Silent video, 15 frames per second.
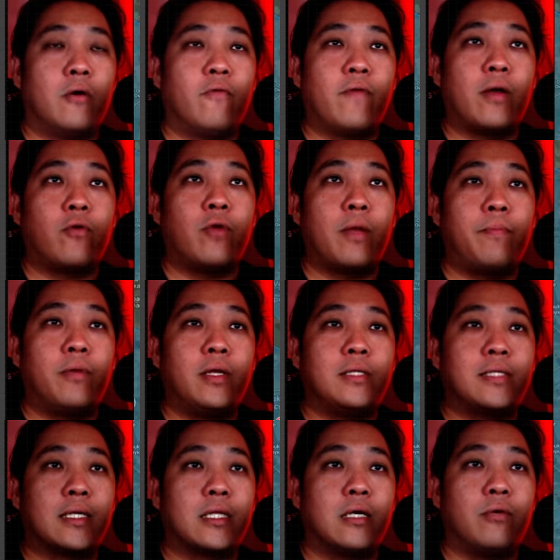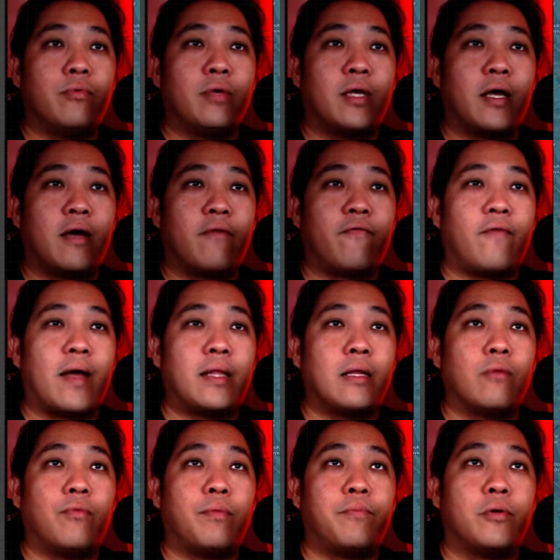Over at Huaypole sector, we have
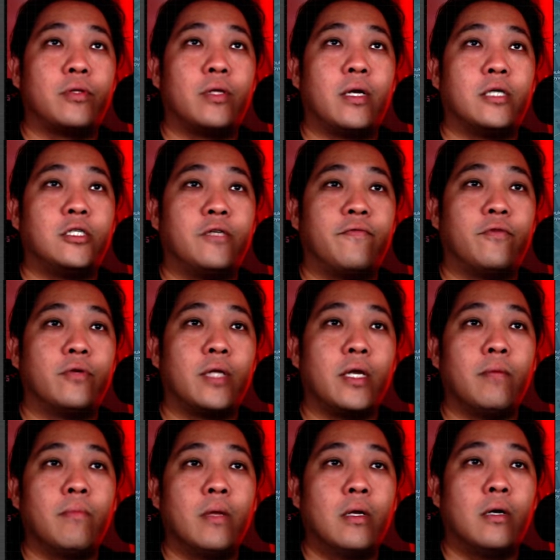fighting reported at Zhivone,